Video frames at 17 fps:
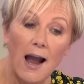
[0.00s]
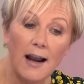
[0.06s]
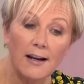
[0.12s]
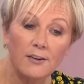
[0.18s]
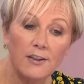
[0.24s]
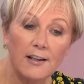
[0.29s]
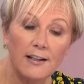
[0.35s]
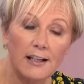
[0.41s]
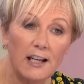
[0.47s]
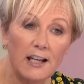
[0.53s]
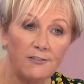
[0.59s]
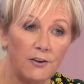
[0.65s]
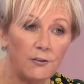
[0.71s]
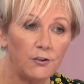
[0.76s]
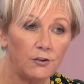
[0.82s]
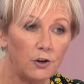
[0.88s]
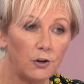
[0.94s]
I think if
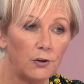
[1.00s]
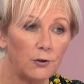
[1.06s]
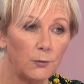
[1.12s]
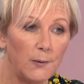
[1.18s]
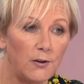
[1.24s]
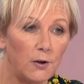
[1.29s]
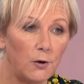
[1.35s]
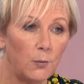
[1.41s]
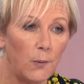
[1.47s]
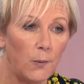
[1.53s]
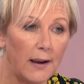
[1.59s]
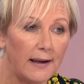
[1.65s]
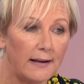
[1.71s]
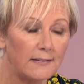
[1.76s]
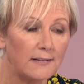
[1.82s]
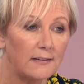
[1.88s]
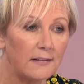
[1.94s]
you've struggled with your
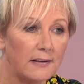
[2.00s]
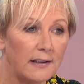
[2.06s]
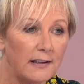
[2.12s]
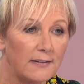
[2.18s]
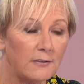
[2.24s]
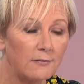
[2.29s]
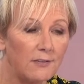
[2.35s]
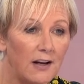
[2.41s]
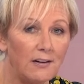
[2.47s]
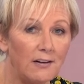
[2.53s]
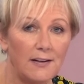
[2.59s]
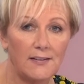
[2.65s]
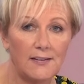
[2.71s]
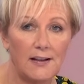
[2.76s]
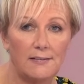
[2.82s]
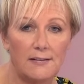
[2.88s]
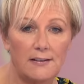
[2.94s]
weight, that it's a very
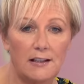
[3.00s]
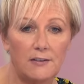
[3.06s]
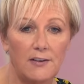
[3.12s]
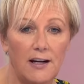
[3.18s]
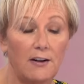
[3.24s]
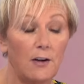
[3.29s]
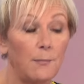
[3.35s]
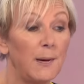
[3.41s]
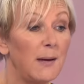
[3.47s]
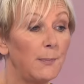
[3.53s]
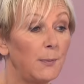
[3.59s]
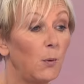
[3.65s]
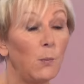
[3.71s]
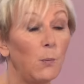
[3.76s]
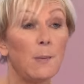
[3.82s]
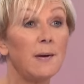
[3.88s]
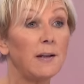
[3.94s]
sensitive area.
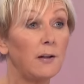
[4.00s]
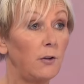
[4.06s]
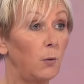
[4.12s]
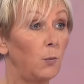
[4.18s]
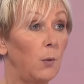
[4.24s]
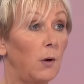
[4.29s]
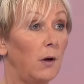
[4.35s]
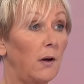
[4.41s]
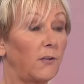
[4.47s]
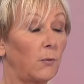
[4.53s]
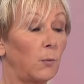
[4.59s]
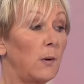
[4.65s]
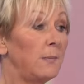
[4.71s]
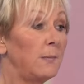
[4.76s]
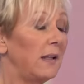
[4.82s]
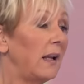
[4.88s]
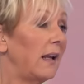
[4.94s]
People, women are the worst.
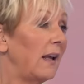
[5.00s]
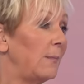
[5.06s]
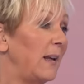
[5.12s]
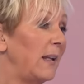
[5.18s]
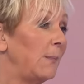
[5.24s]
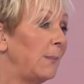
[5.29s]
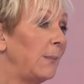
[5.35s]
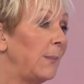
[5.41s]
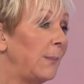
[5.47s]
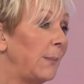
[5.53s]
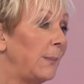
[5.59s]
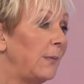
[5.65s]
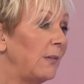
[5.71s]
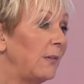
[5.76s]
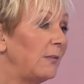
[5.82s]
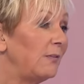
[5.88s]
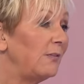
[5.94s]
Women, I mean,
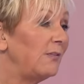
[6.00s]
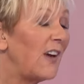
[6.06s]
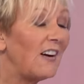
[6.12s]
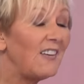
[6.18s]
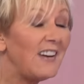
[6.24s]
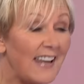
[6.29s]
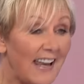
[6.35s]
very